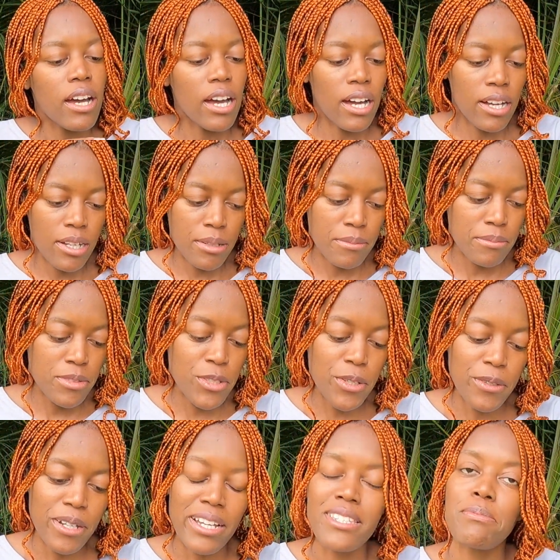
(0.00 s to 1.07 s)

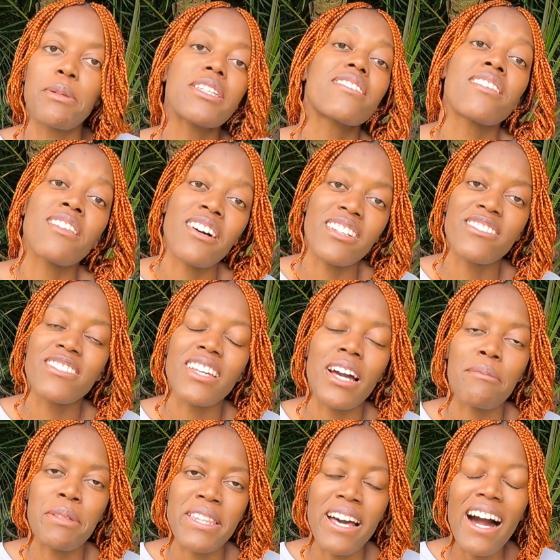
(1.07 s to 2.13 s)
so I spent a lot of
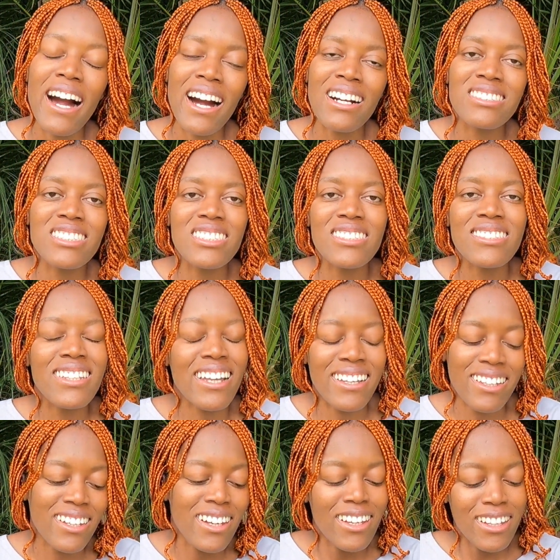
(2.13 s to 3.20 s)
time in the aisle just
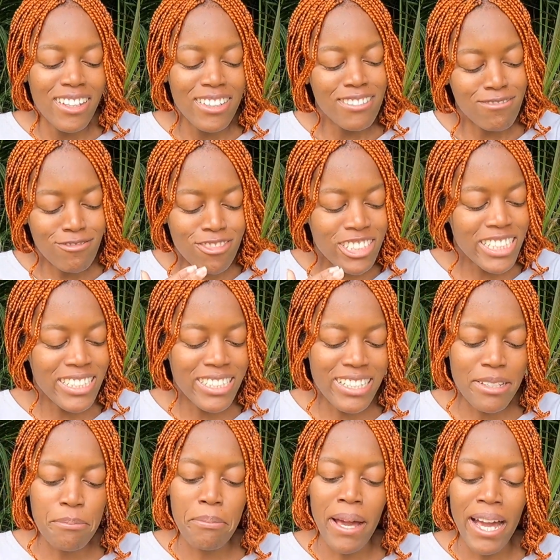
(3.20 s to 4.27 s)
like
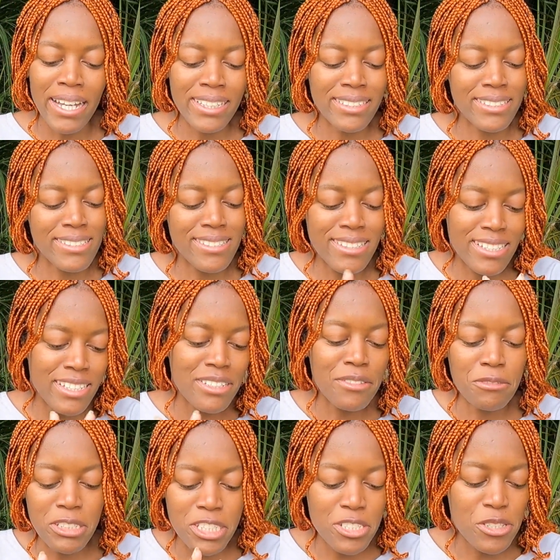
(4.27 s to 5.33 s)
reading the back and
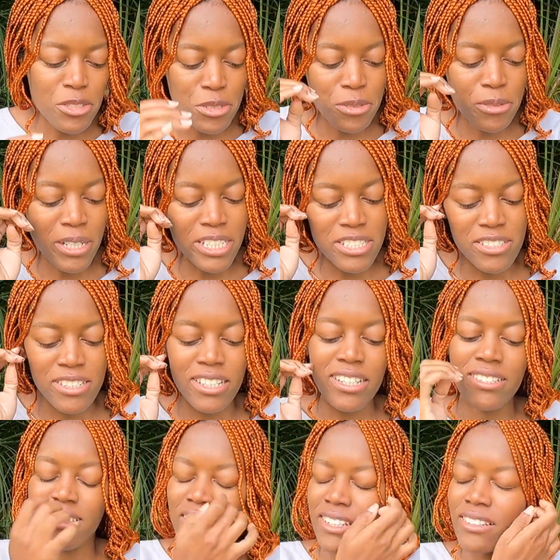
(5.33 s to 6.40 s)
seeing which two I should
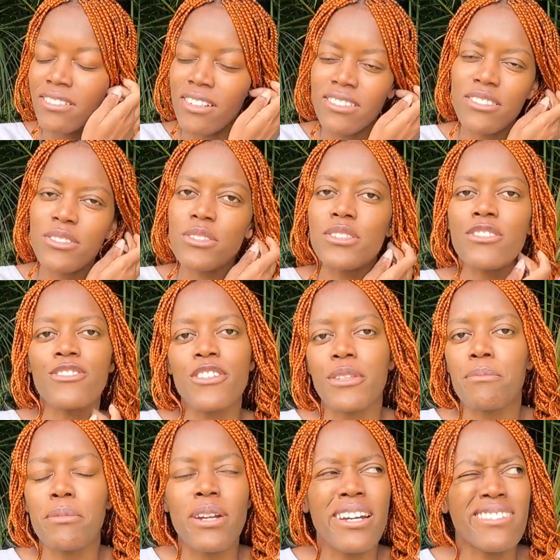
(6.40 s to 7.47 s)
get. Like, you got two for the
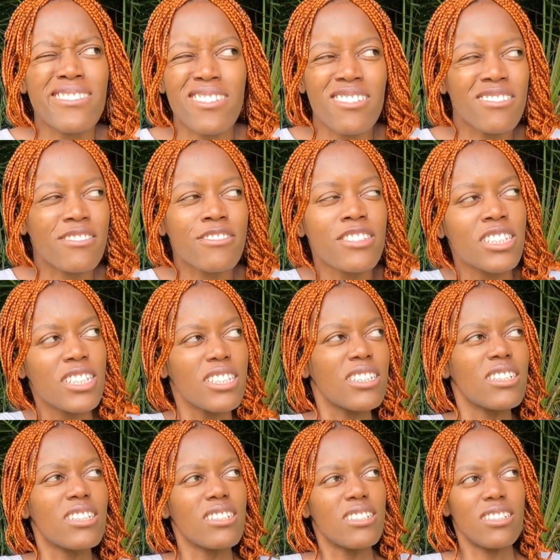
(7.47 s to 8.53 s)
price of
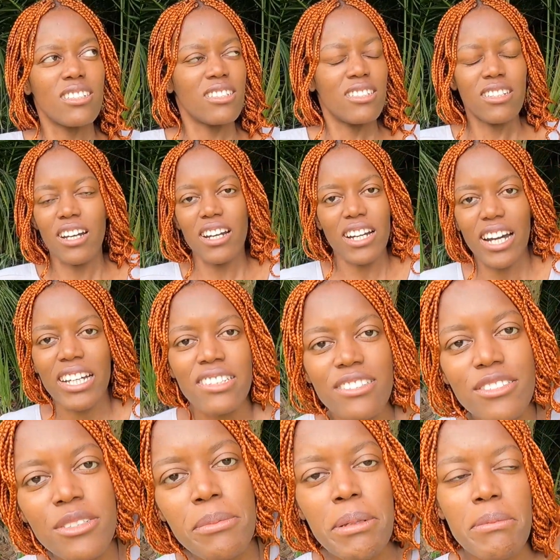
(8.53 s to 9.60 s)
I
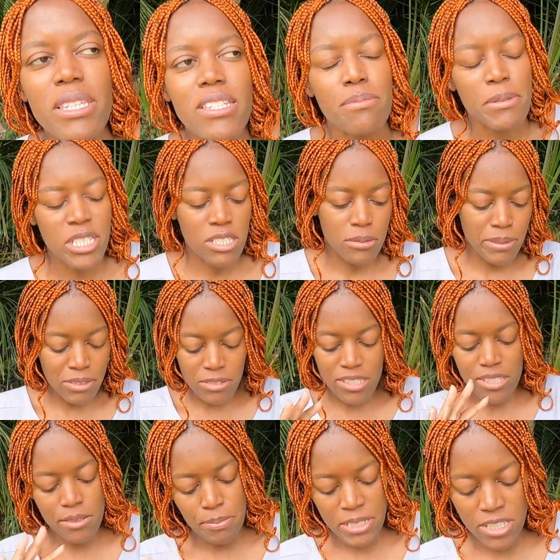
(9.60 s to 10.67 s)
don't remember the special, but it was
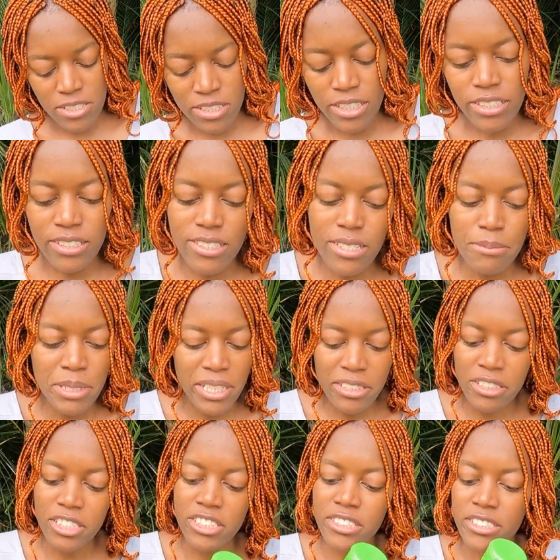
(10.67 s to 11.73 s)
a special and it seems like
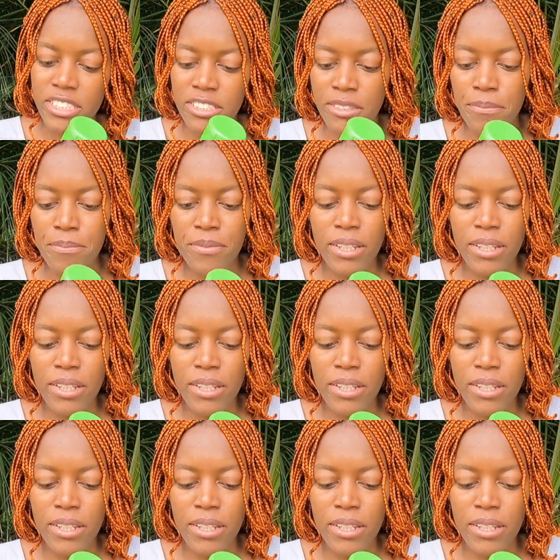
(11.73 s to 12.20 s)
a good deal,